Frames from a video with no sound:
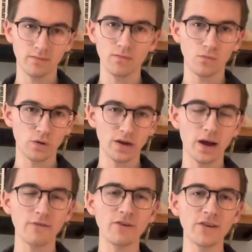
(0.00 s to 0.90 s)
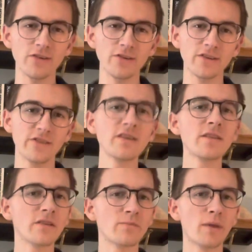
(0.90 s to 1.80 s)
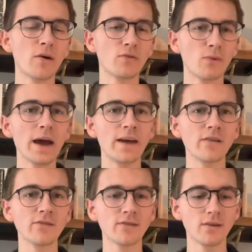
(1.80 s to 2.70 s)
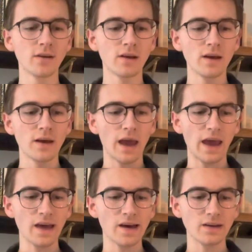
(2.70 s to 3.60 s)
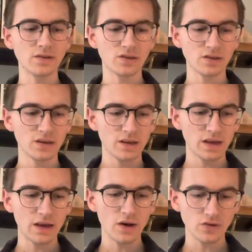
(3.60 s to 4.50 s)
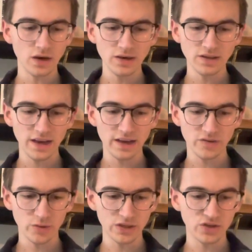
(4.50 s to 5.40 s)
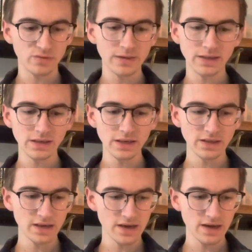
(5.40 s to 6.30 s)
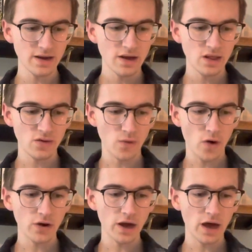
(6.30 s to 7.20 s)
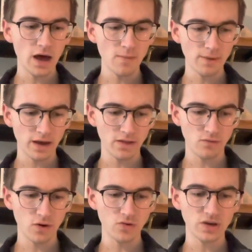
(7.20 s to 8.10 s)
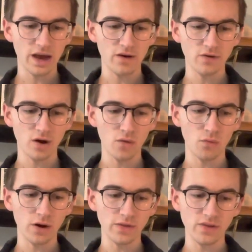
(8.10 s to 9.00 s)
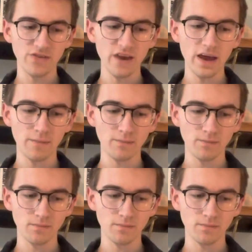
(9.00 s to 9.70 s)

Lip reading: we could obviously see this both ways. And he goes on to say in 22b60, the road up and the road down are one and the same.